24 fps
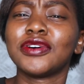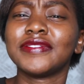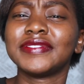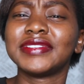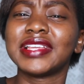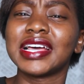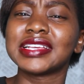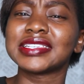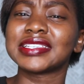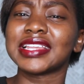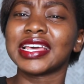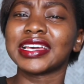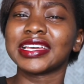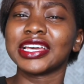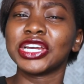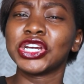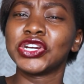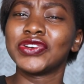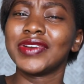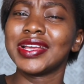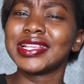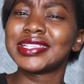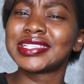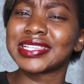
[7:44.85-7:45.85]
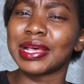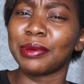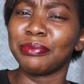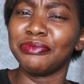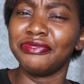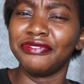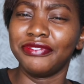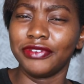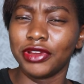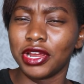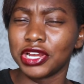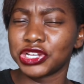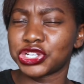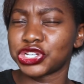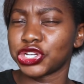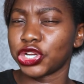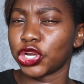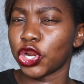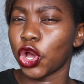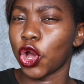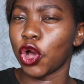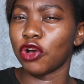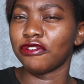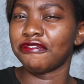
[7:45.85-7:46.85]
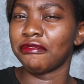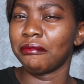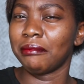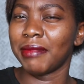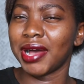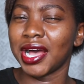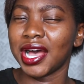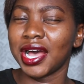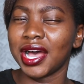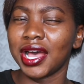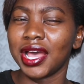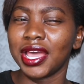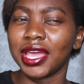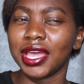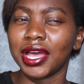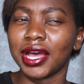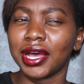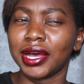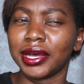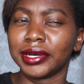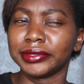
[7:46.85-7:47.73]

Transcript: know if that's like a great subversion of my